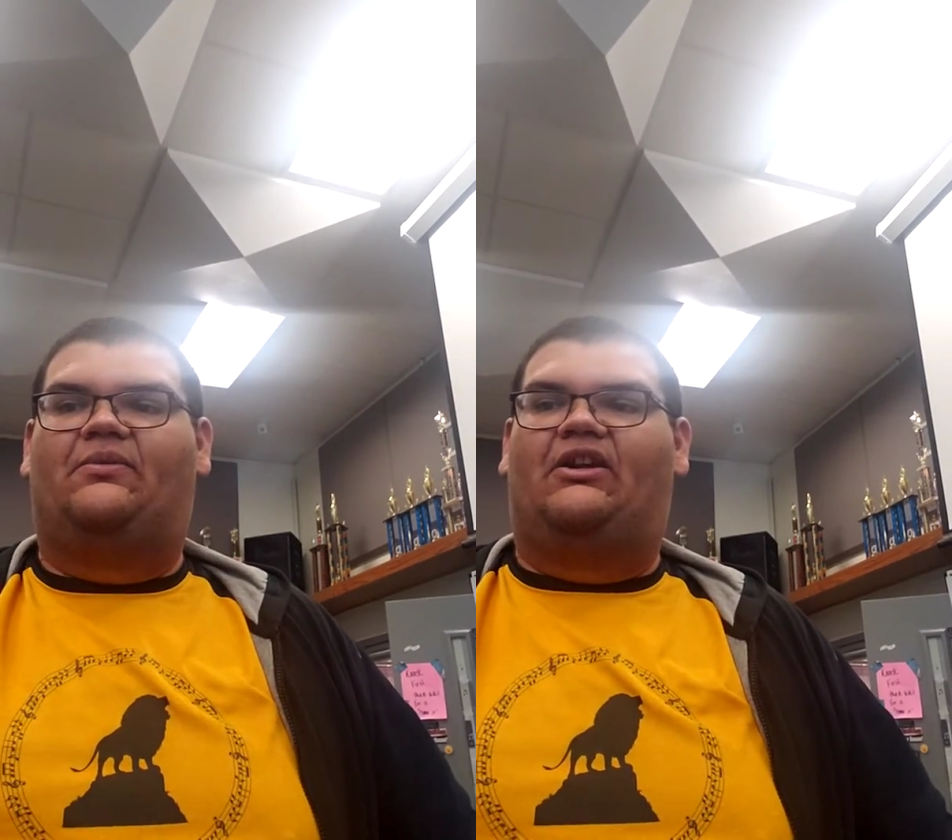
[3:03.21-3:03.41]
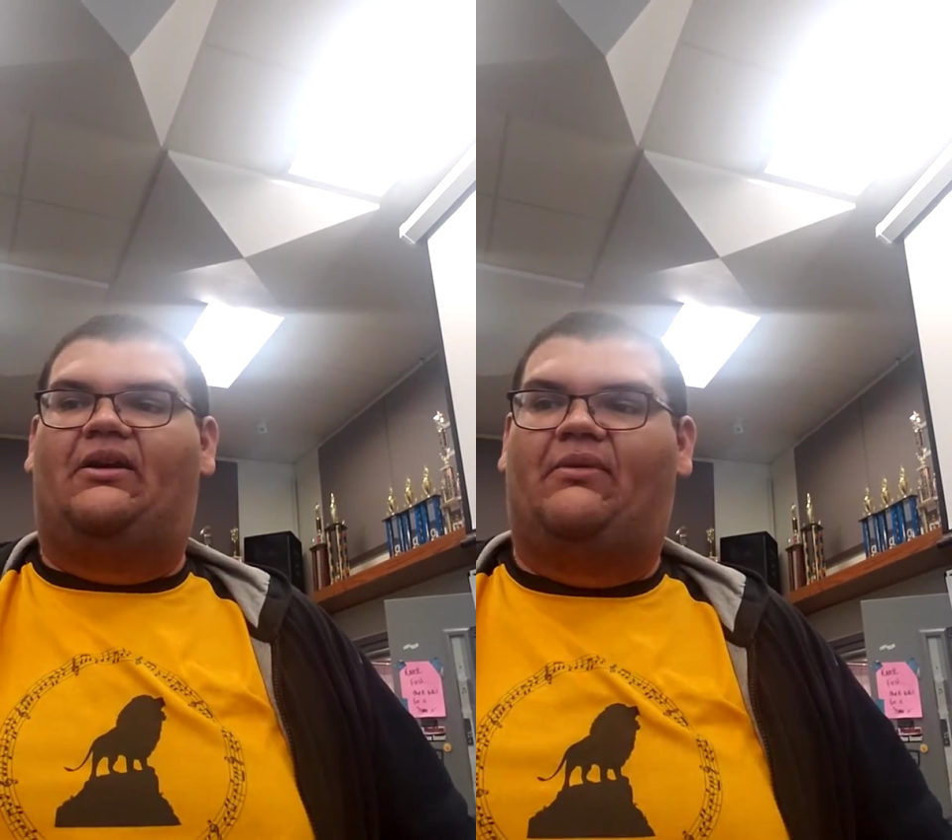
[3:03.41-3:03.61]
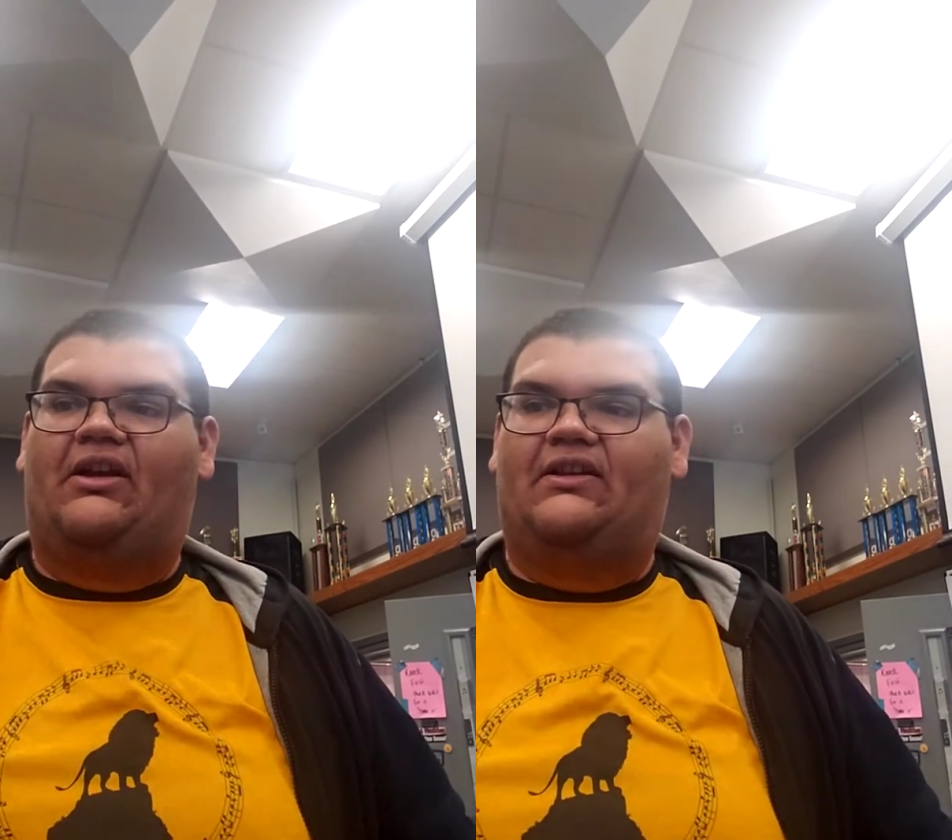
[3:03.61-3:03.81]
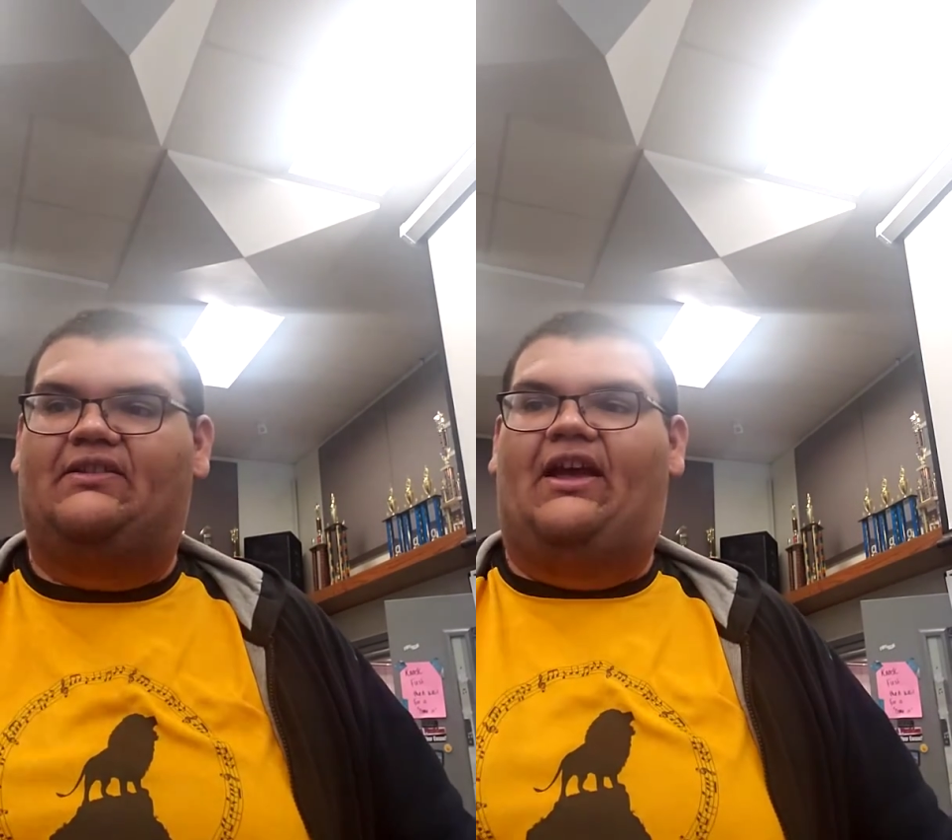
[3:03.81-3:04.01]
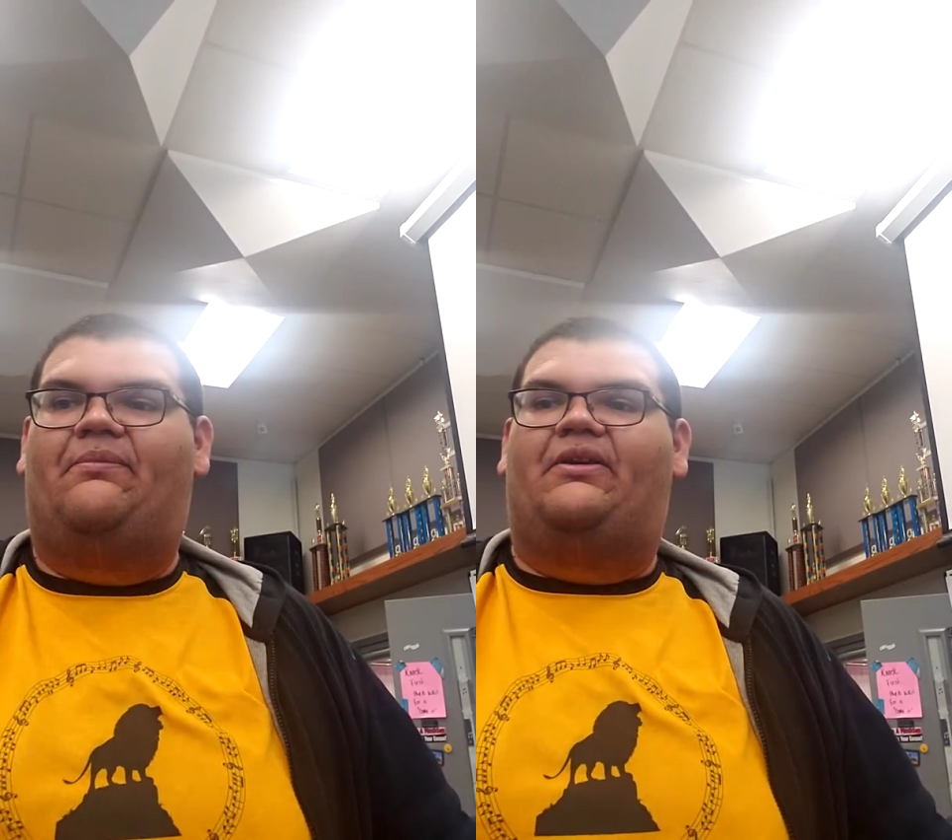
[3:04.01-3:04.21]
when I'm
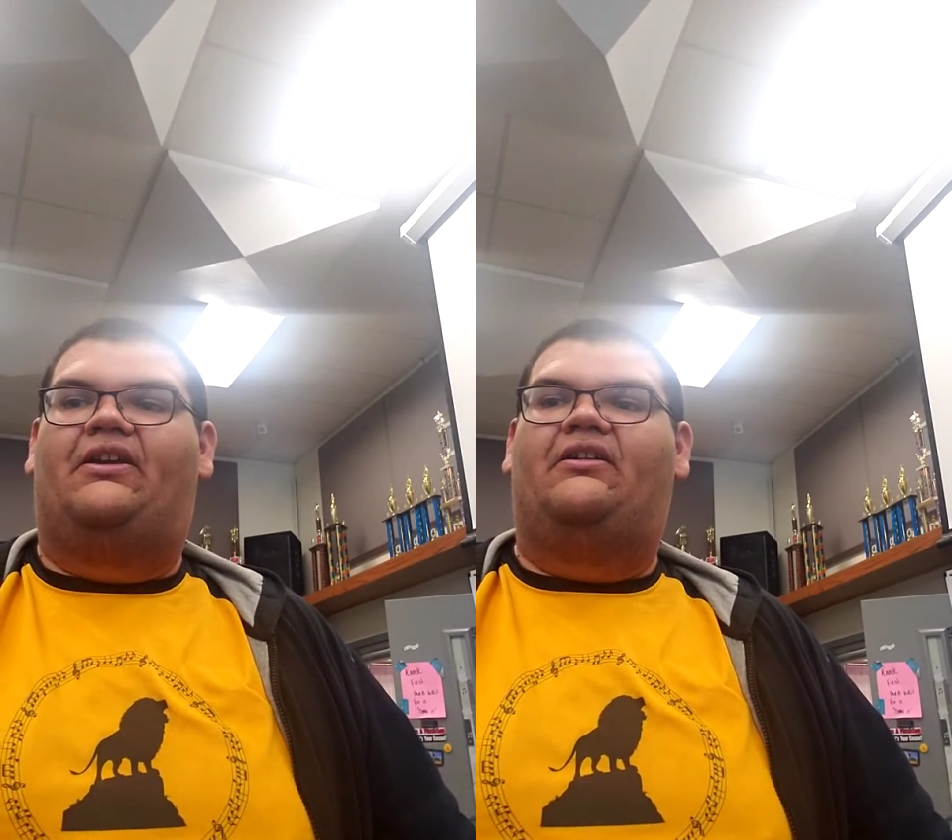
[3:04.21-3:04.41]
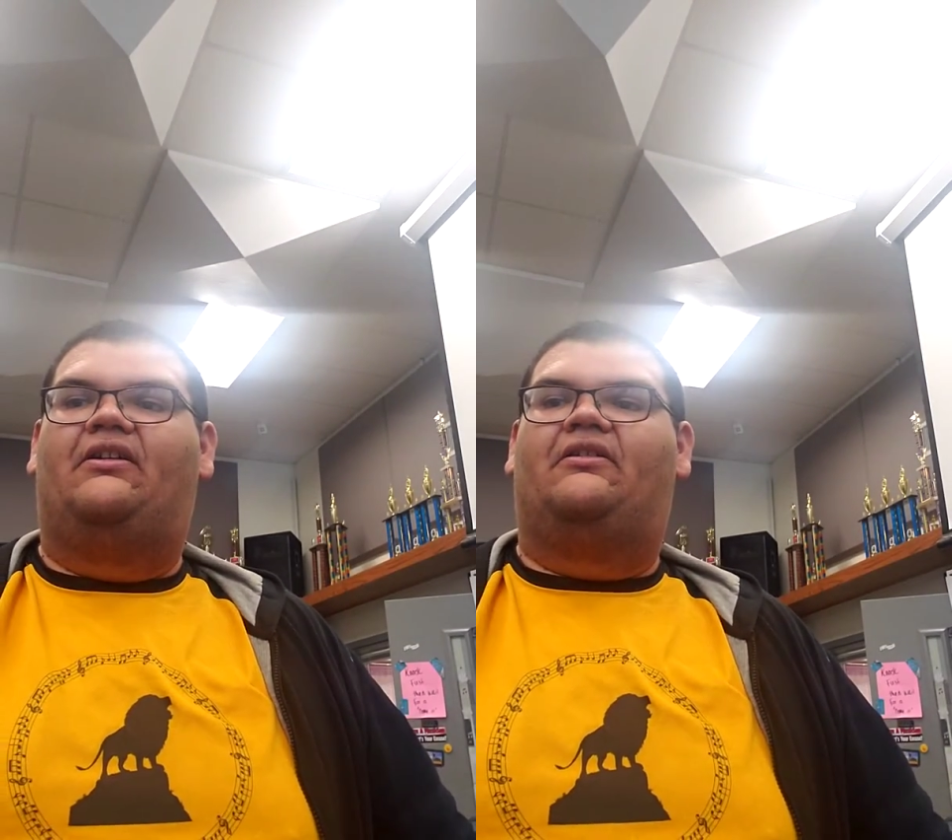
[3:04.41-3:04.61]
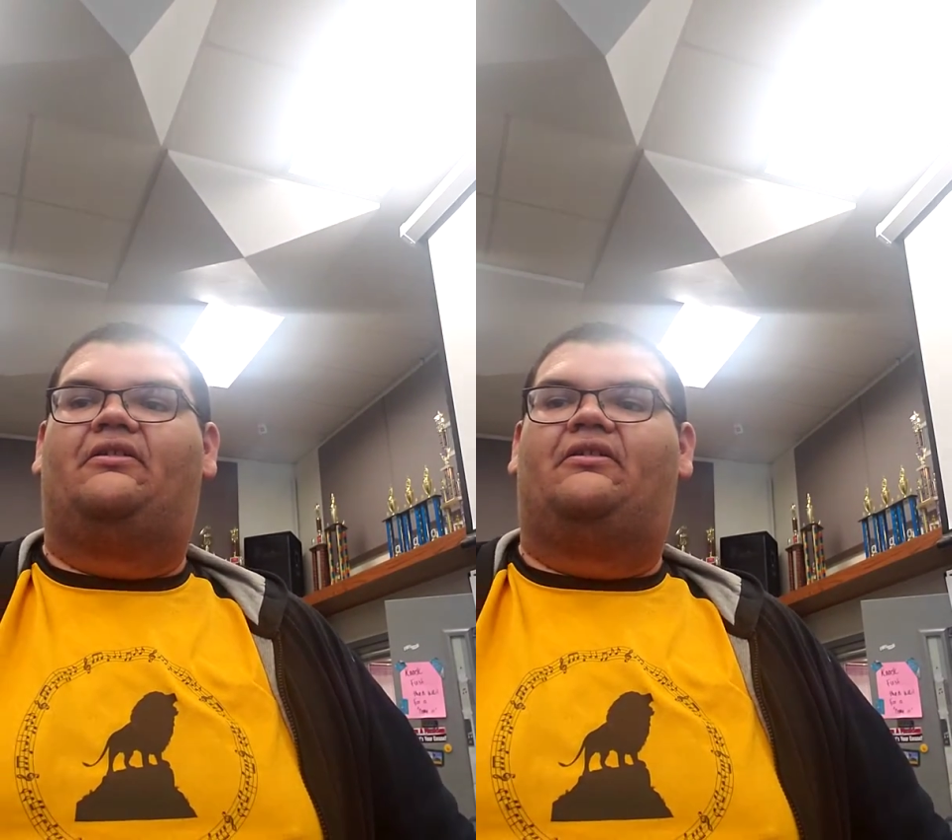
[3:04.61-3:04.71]
snapping,